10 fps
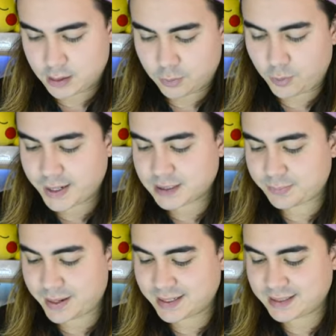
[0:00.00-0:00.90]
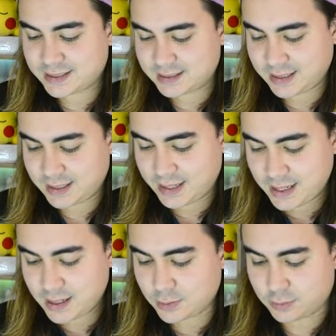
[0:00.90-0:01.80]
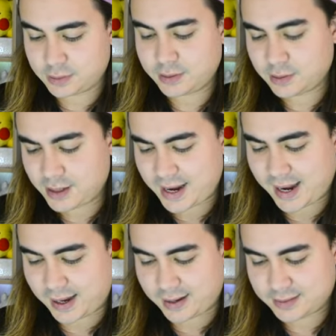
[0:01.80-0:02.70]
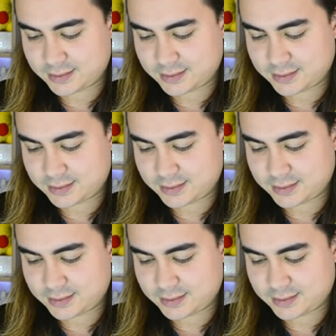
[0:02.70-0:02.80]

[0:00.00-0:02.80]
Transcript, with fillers: White-bellied Sea Eagle. Look at that.